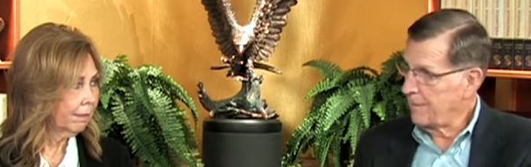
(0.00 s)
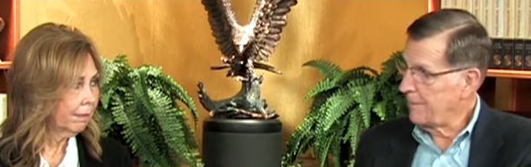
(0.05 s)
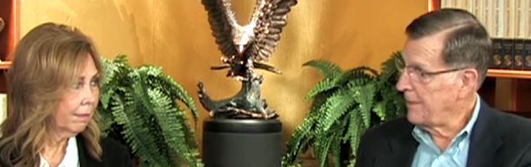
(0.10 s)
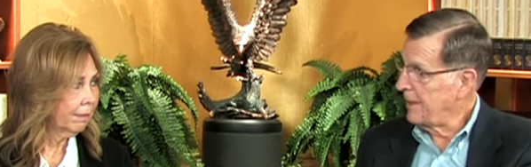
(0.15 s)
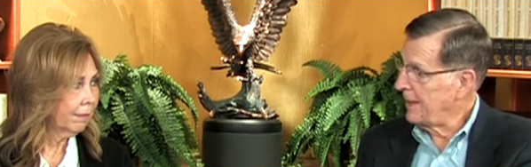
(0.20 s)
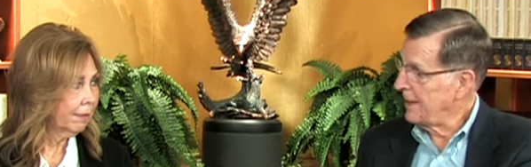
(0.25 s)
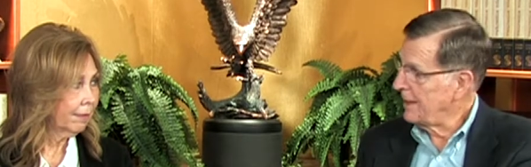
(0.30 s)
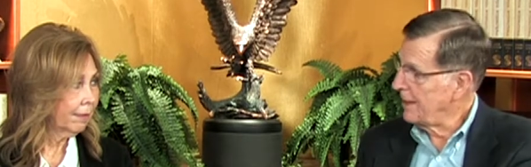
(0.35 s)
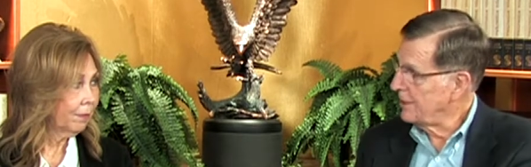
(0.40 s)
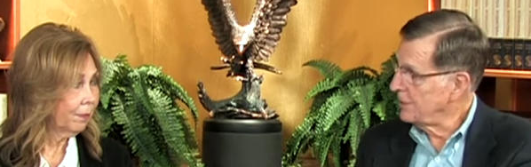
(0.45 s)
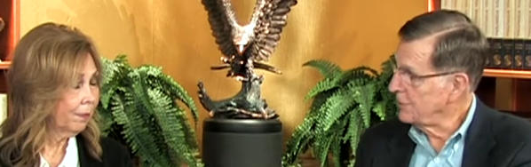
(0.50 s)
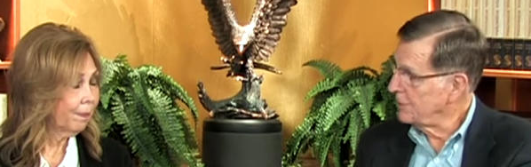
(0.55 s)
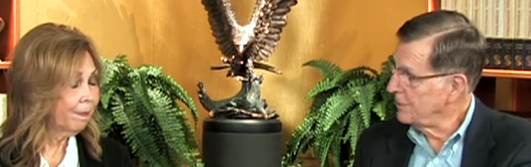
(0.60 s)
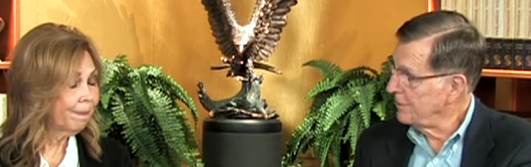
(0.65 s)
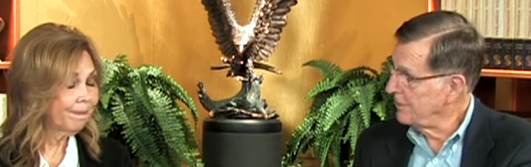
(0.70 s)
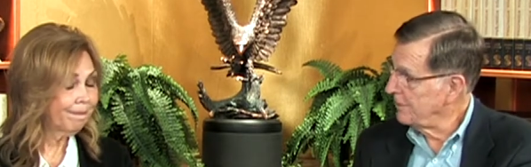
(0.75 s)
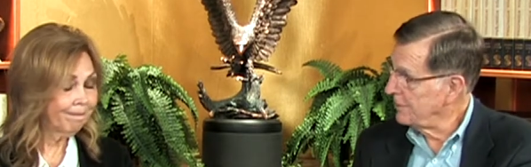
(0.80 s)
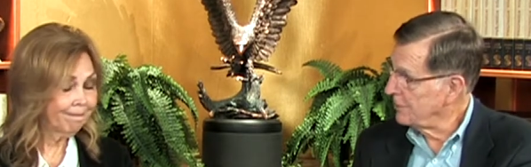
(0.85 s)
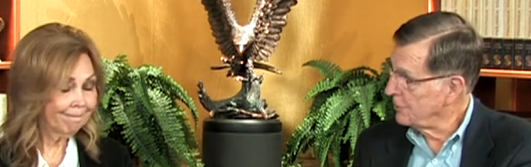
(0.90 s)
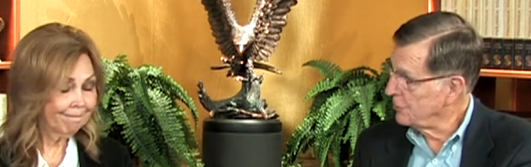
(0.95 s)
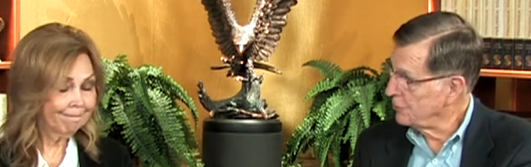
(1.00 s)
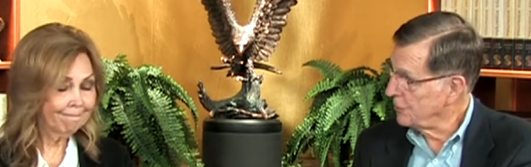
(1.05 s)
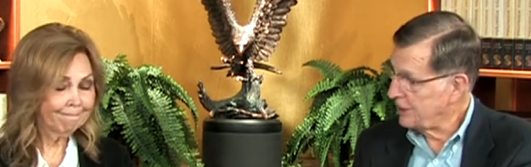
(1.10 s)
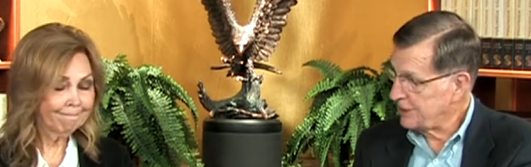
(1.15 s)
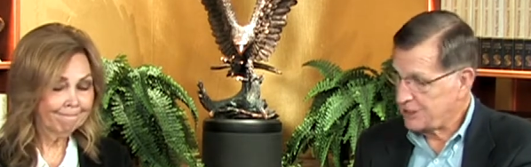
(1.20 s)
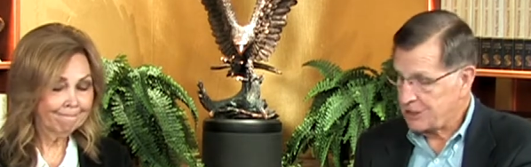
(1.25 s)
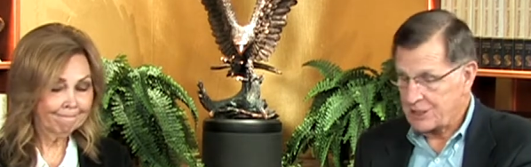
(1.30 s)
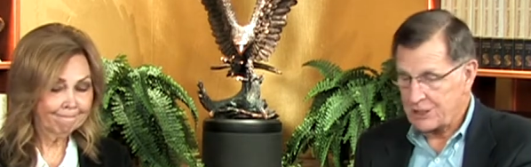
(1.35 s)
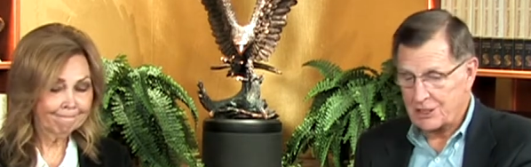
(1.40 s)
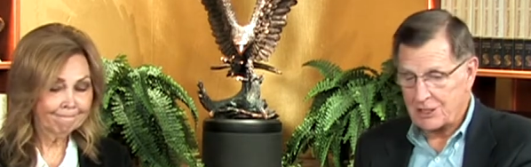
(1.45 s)
Speaker 1: that
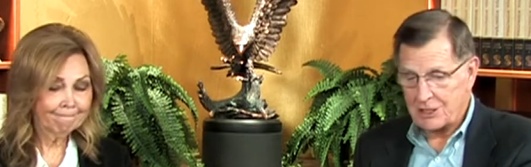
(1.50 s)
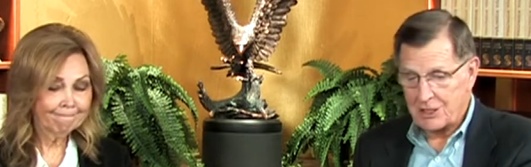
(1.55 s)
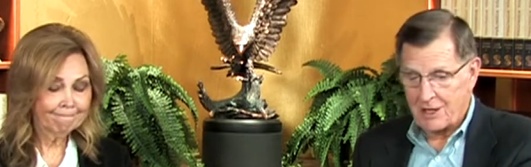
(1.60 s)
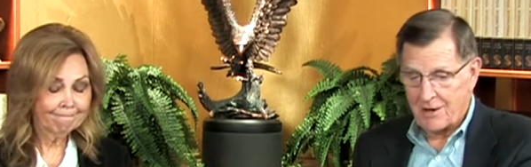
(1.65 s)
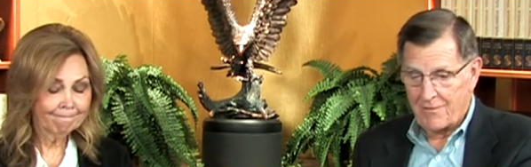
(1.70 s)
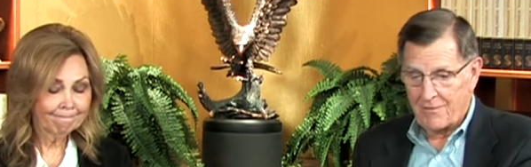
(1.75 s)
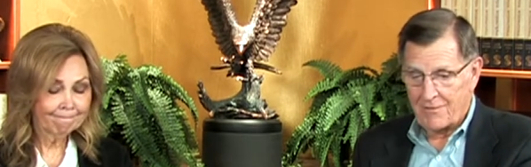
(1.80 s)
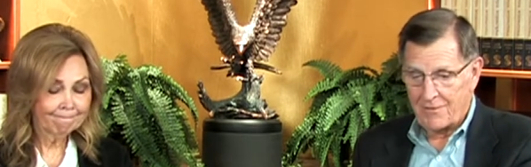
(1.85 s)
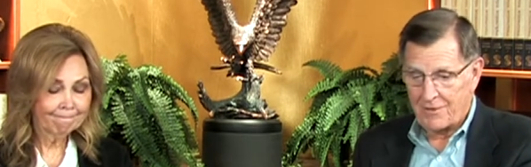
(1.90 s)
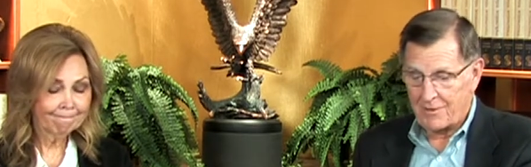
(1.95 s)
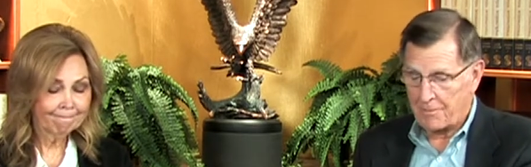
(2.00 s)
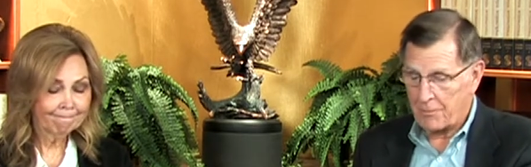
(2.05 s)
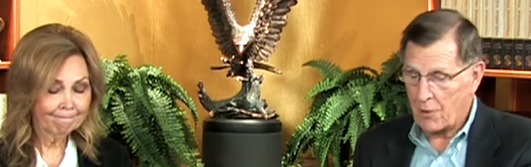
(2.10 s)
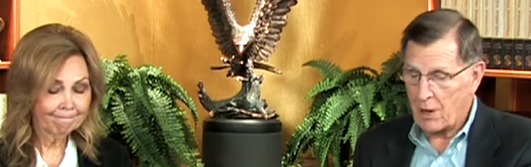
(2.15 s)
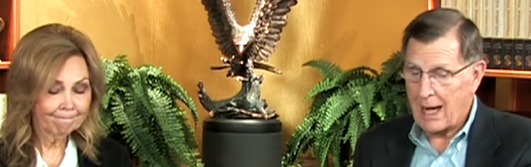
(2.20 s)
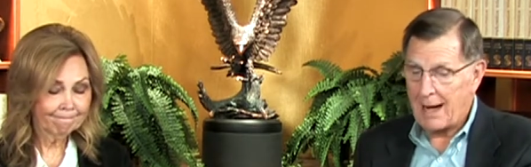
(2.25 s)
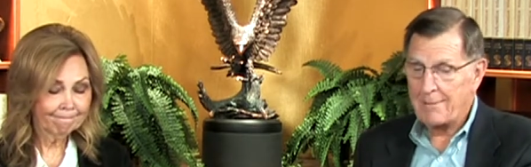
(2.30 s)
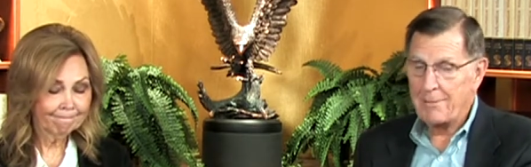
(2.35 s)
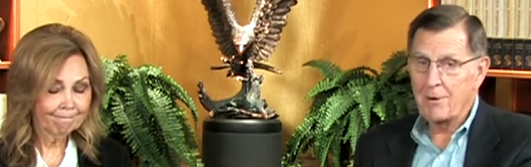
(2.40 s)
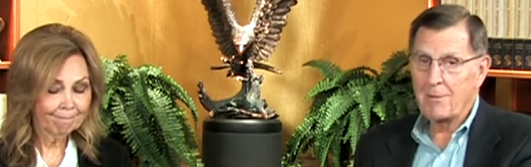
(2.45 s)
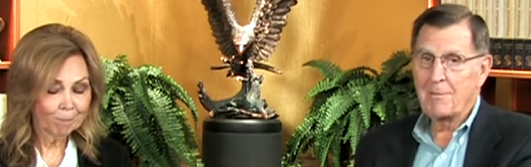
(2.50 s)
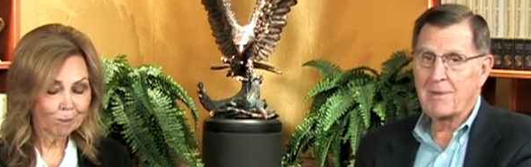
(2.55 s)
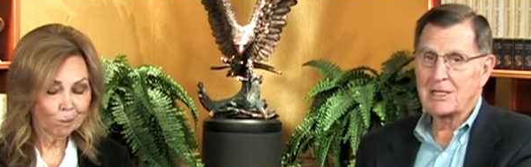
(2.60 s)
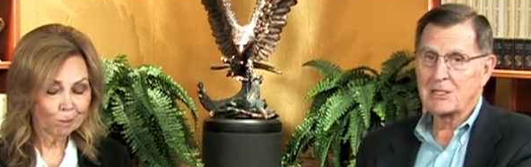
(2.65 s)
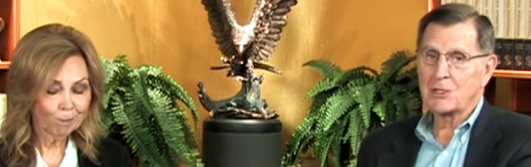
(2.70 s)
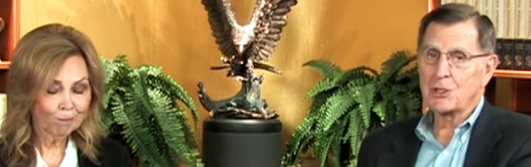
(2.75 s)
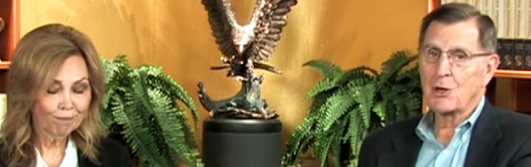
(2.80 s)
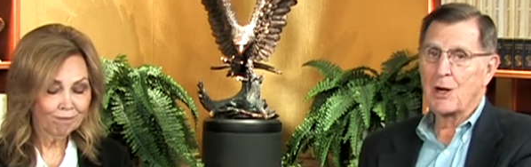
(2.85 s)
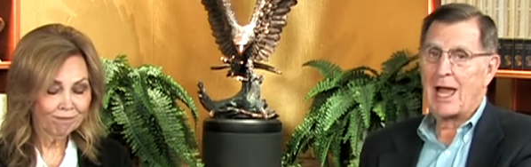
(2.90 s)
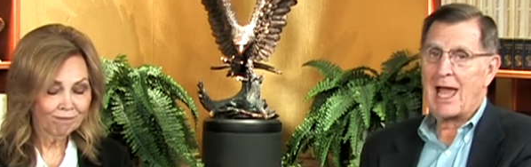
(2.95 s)
addresses mm-hmm. the problem
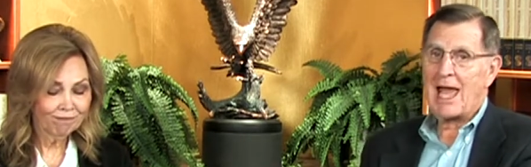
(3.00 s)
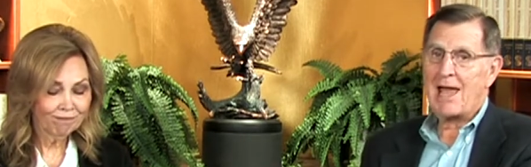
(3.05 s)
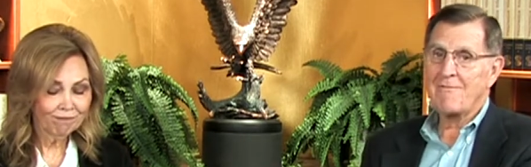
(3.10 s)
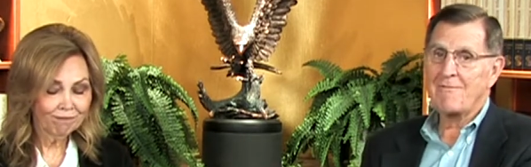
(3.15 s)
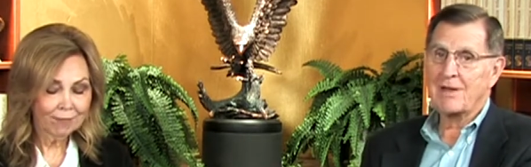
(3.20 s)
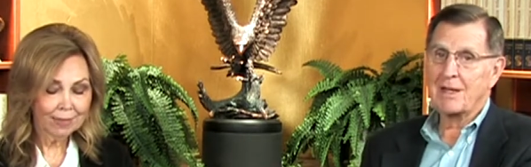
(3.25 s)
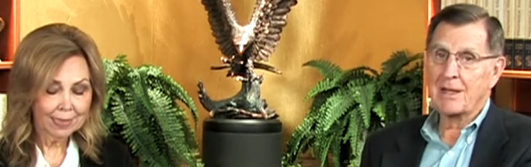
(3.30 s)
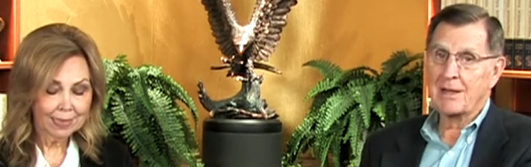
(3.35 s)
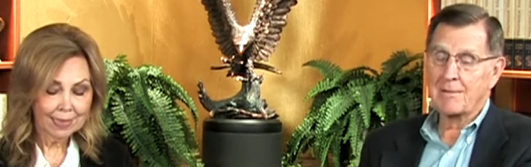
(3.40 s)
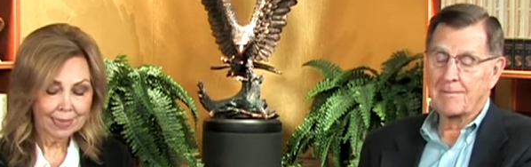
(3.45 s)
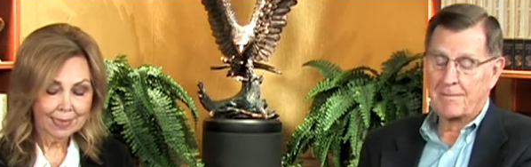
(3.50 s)
that you're having.